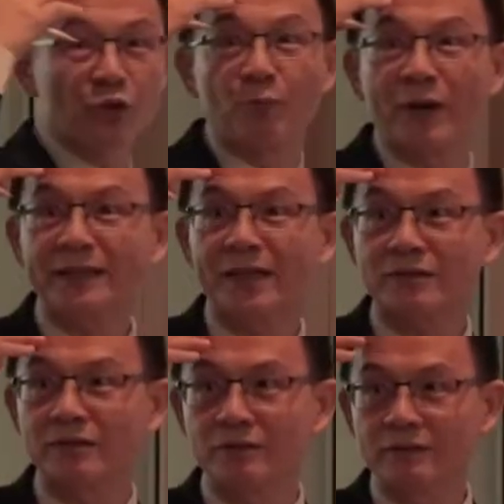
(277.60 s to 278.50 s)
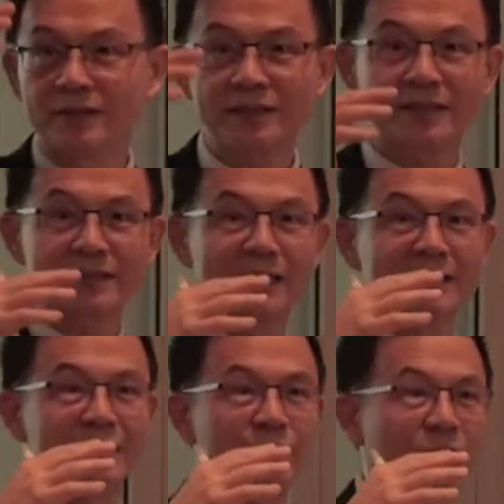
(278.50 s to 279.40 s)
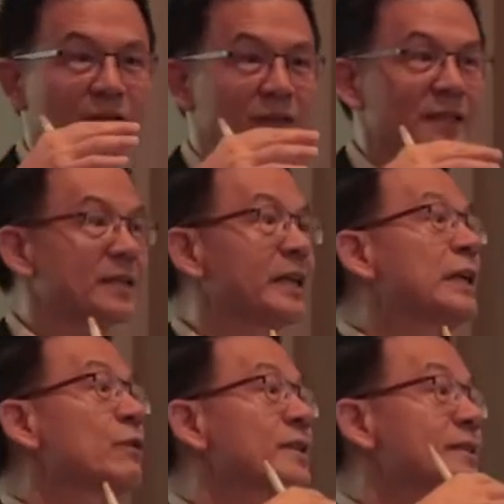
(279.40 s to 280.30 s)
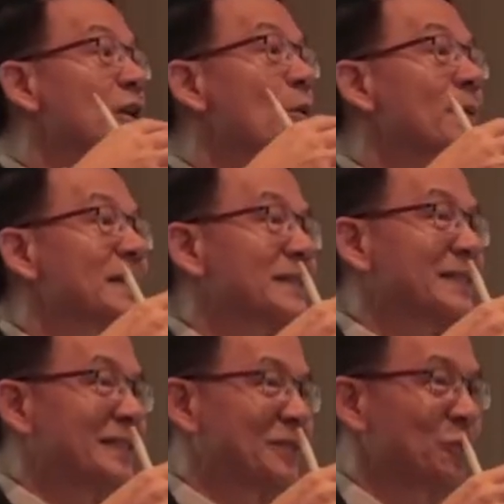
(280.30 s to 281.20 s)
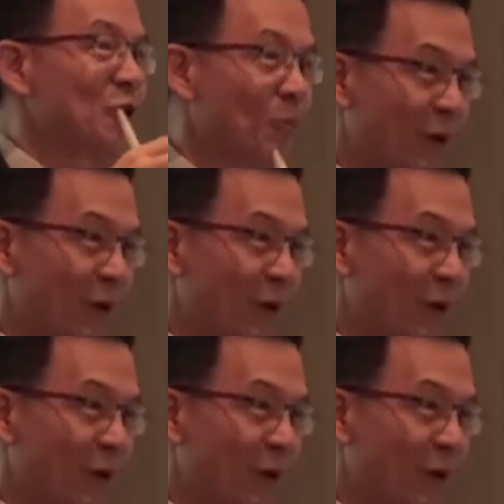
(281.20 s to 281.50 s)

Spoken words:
your brain tells you this is slightly different, there's an increase in complexity. So your